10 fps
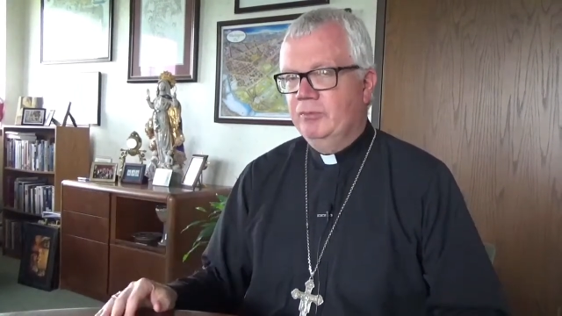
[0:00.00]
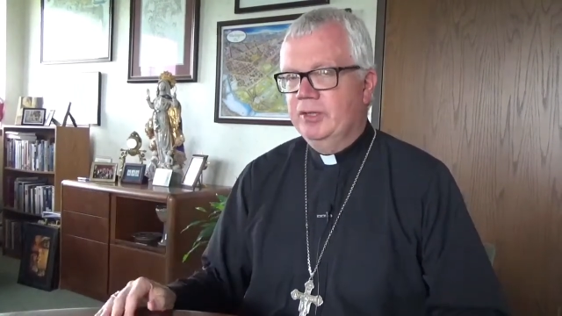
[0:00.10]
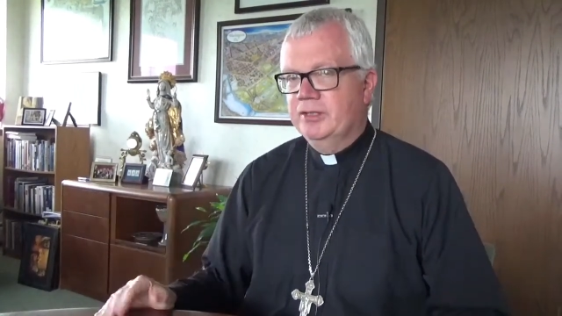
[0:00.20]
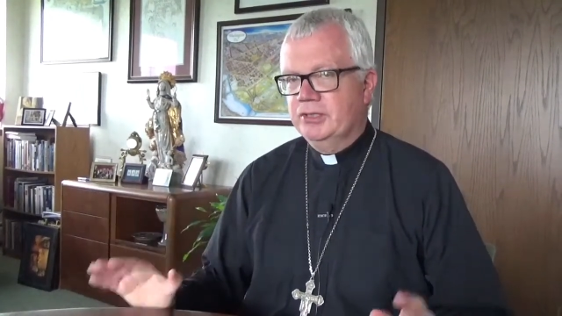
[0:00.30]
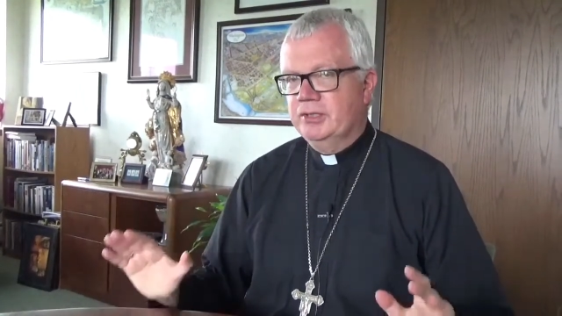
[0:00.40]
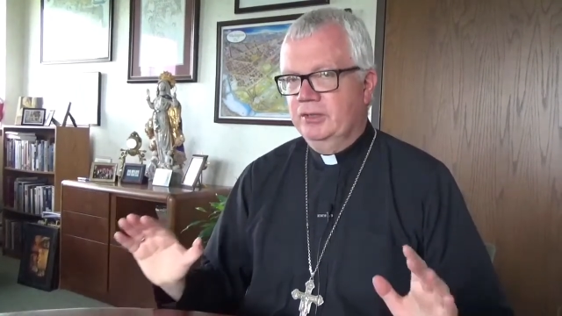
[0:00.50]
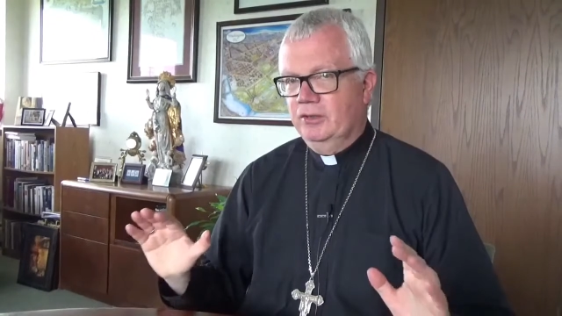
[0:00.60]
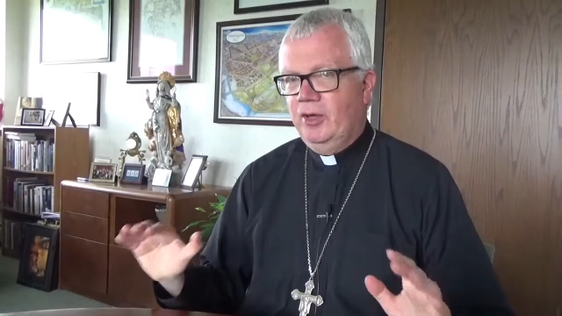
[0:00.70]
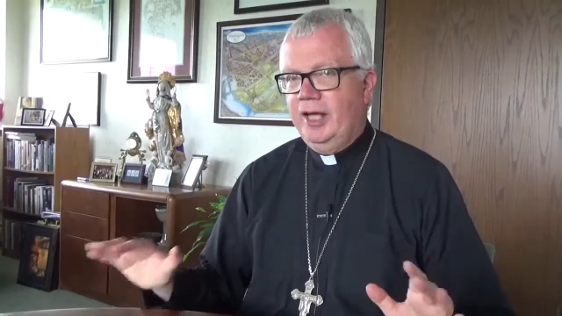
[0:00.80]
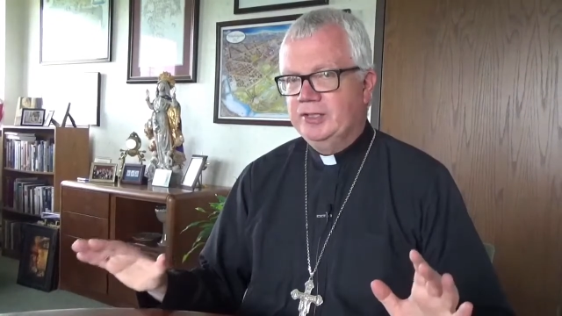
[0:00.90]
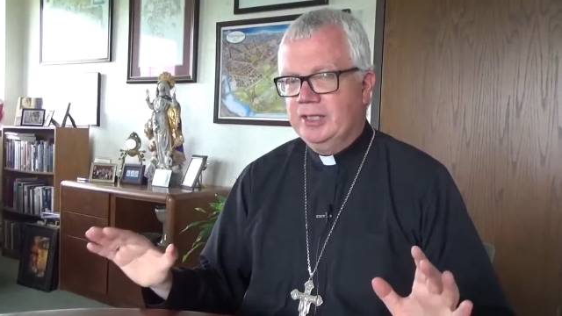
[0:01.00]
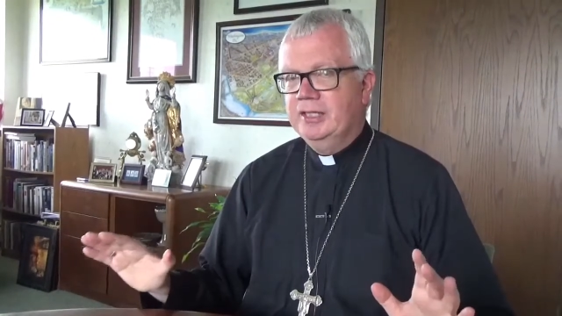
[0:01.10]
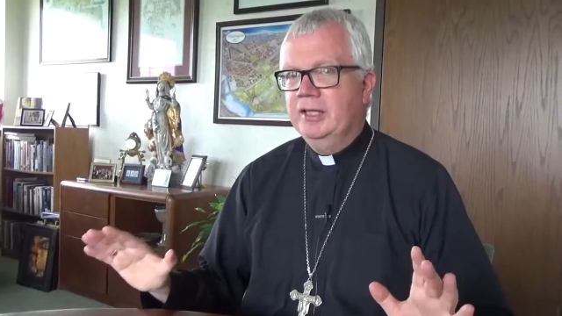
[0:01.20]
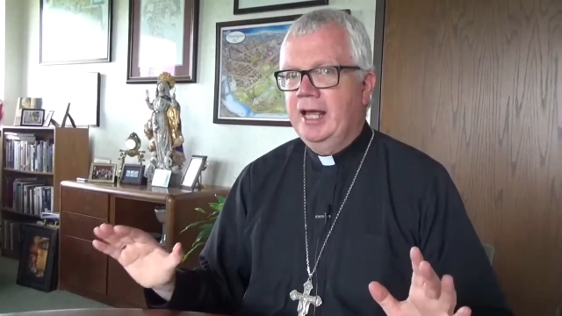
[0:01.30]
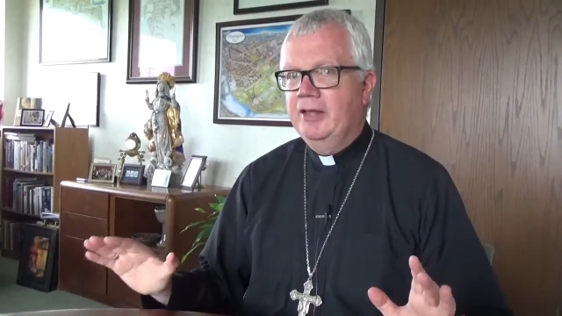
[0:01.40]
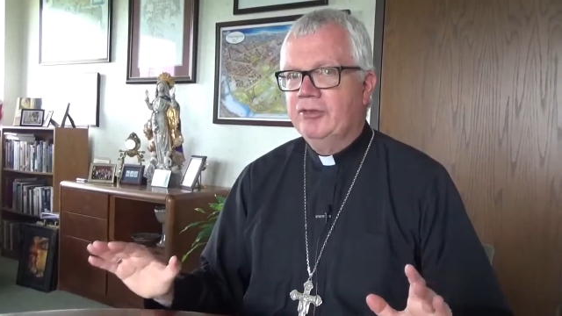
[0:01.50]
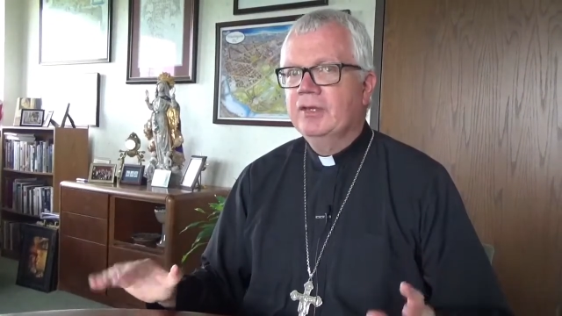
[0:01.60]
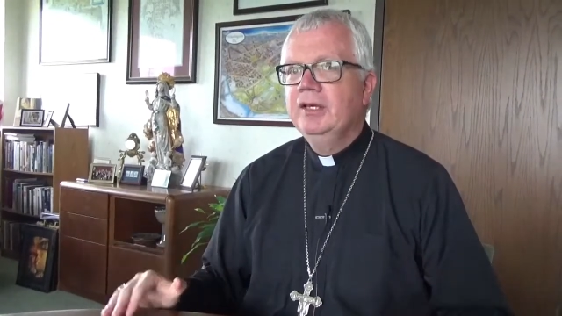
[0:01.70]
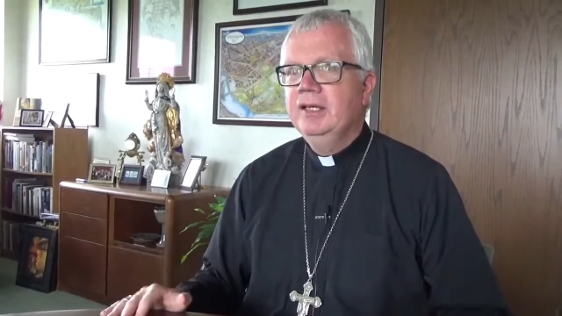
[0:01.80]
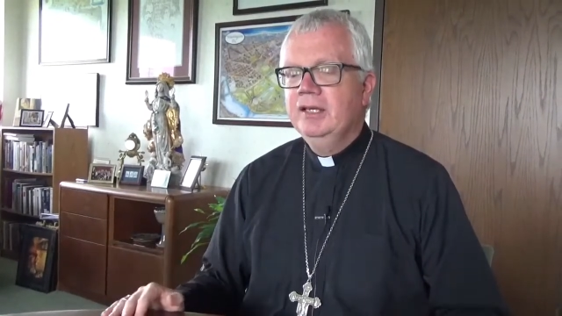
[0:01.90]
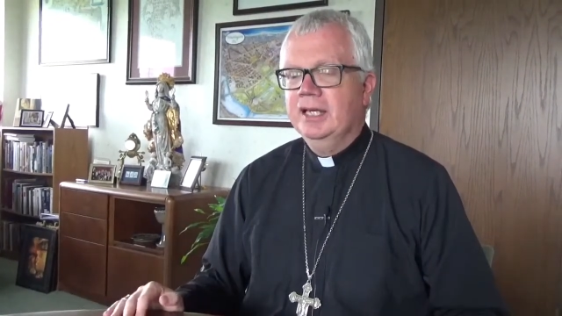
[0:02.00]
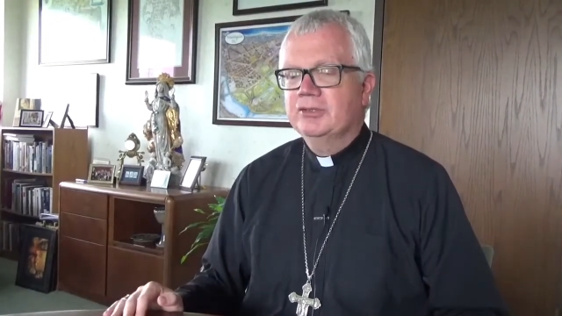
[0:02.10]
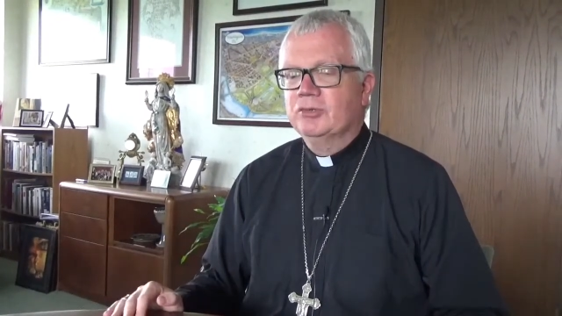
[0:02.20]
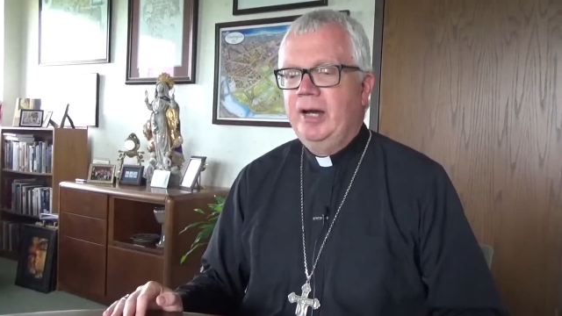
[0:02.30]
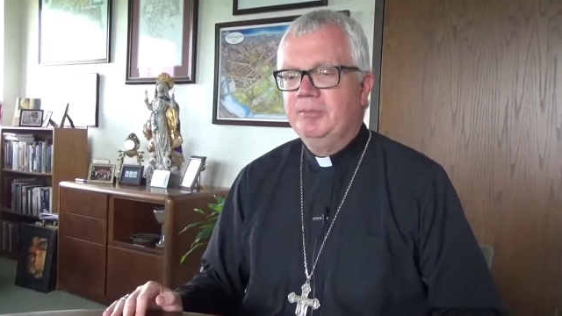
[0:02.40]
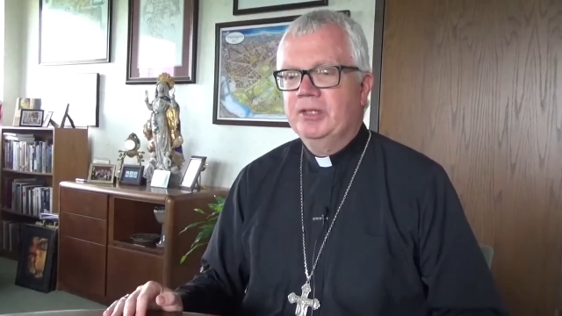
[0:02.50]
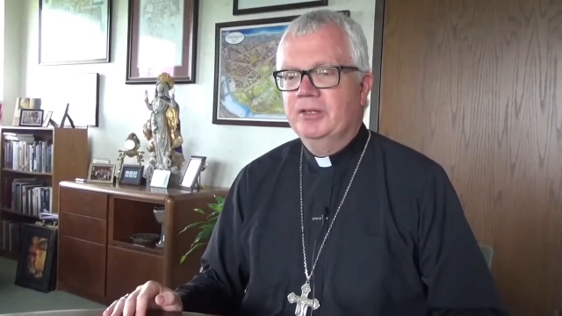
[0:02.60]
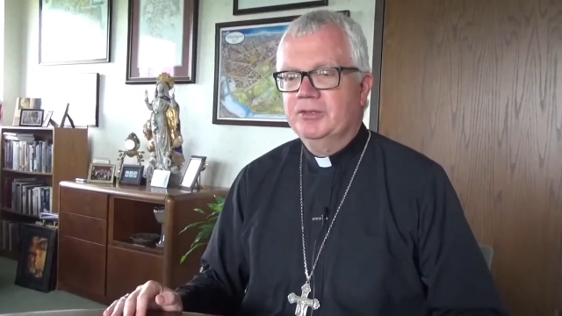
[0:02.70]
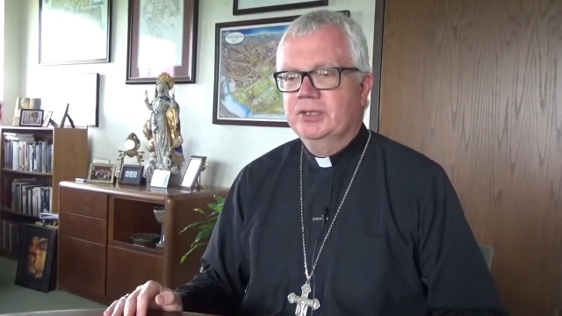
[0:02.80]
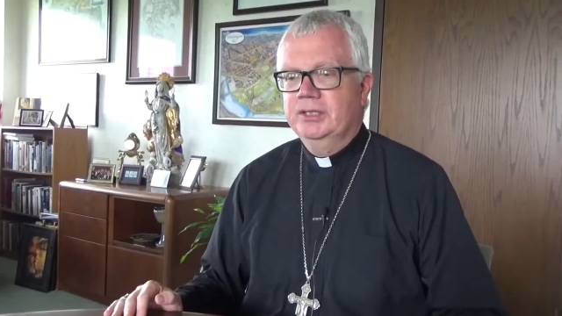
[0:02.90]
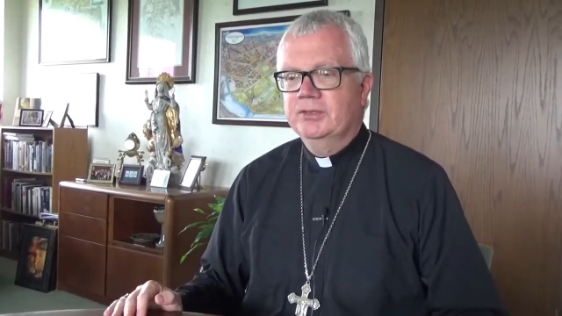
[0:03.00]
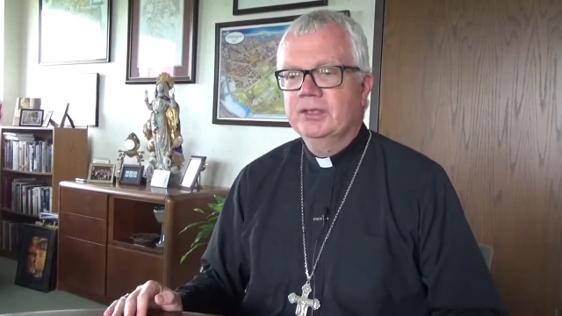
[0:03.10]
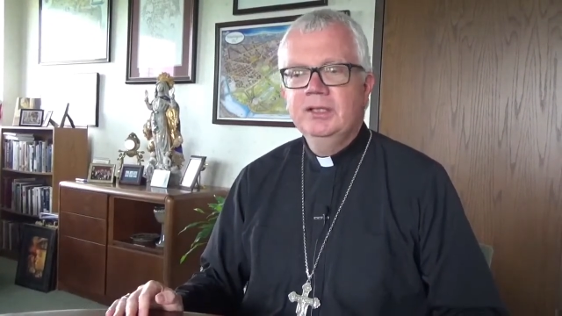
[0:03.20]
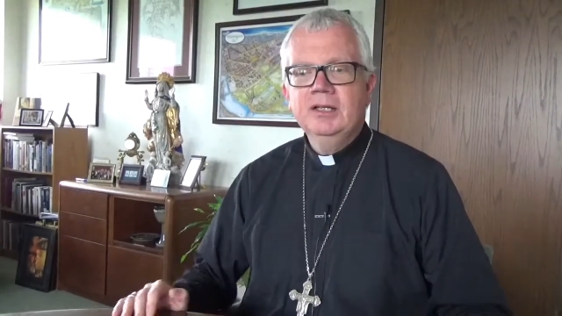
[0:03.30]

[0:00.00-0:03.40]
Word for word: we are still lost in death and trapped in our sins.